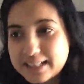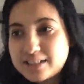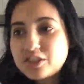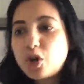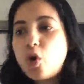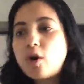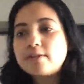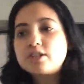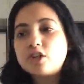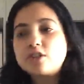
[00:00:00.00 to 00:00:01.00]
It's the
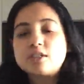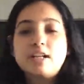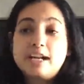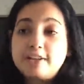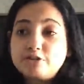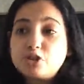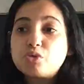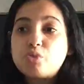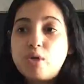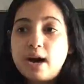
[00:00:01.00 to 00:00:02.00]
horizontal left to
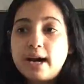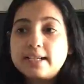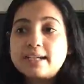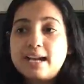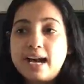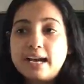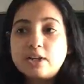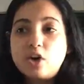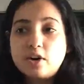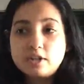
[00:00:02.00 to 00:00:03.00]
right line
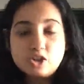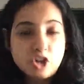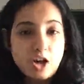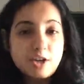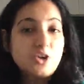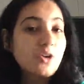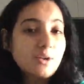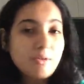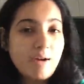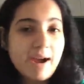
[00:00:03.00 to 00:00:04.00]
on a chart or a
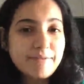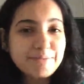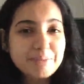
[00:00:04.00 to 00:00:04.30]
graph.